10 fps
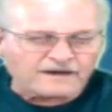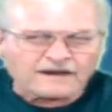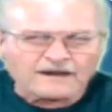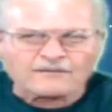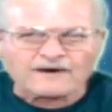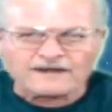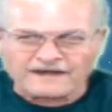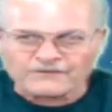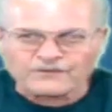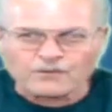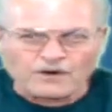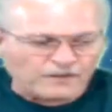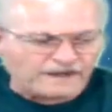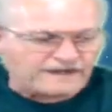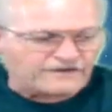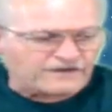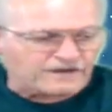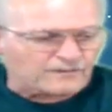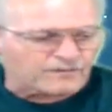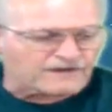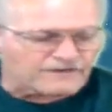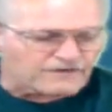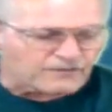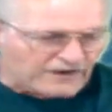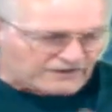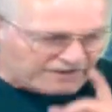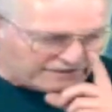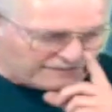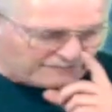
but it's what we need to complete this project.